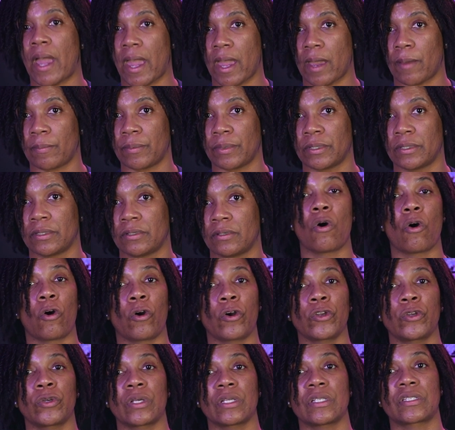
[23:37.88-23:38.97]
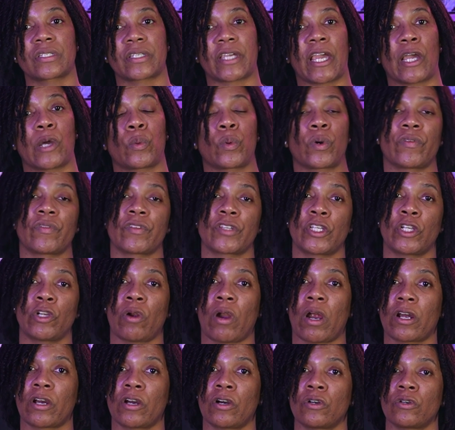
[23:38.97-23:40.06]
app. Or you can scan one of the
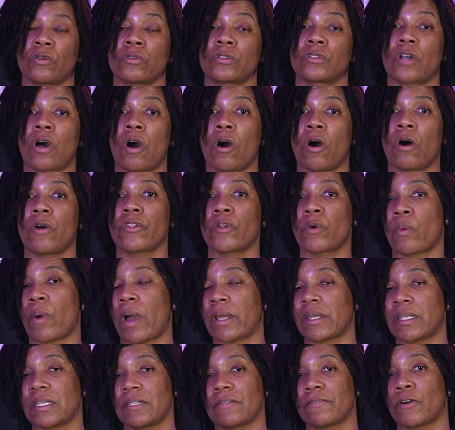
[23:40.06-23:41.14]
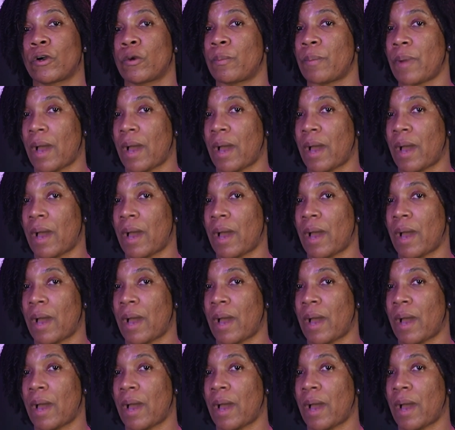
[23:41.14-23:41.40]
QR codes on the WIDE Evo